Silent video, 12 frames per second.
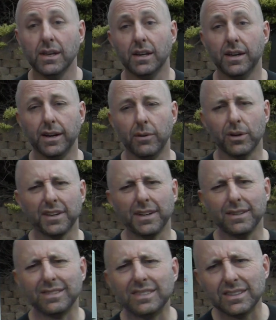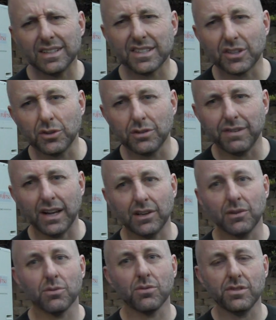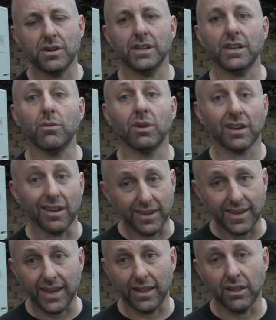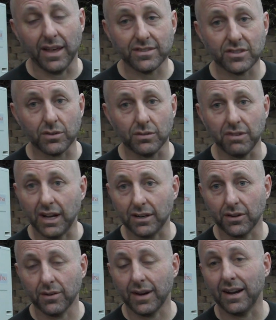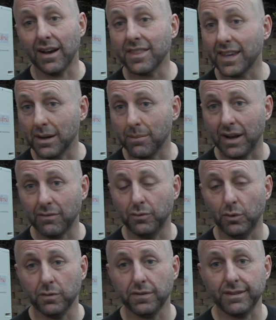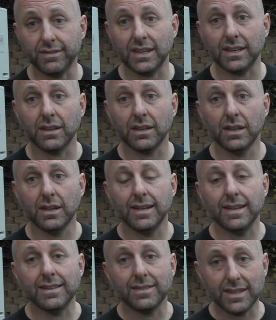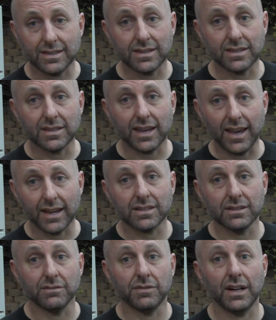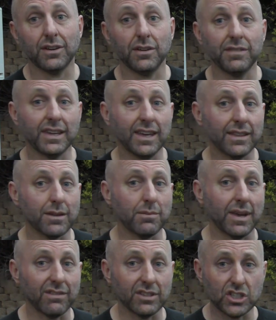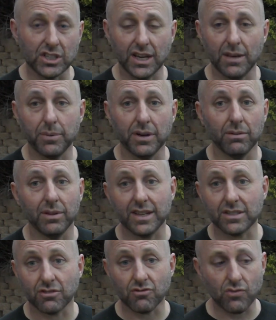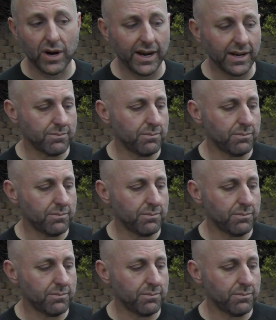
You don't want to go, oh, is it good value or not? You want to go, yeah, that's good value. And I think at about $450, this is excellent value. If you can get them even cheaper, well, that's great.